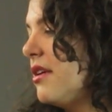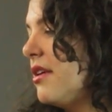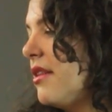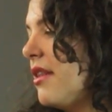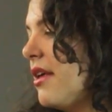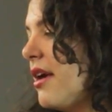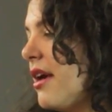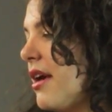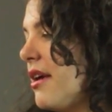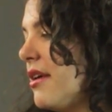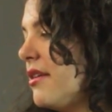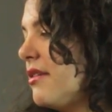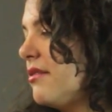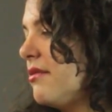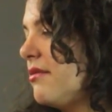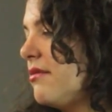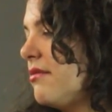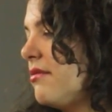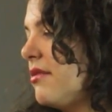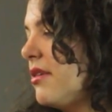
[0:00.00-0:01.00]
that
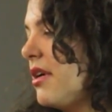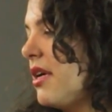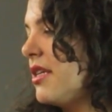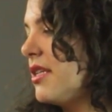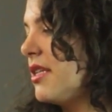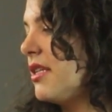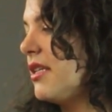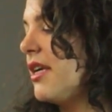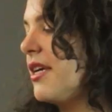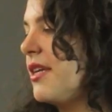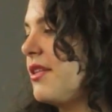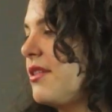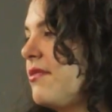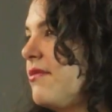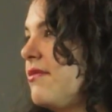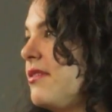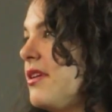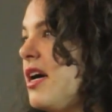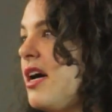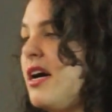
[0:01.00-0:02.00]
has a length
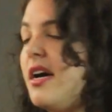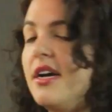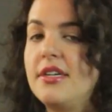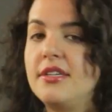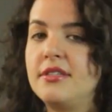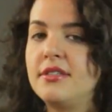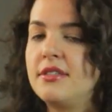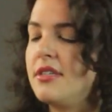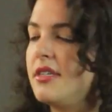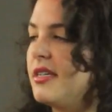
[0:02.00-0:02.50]
of 9.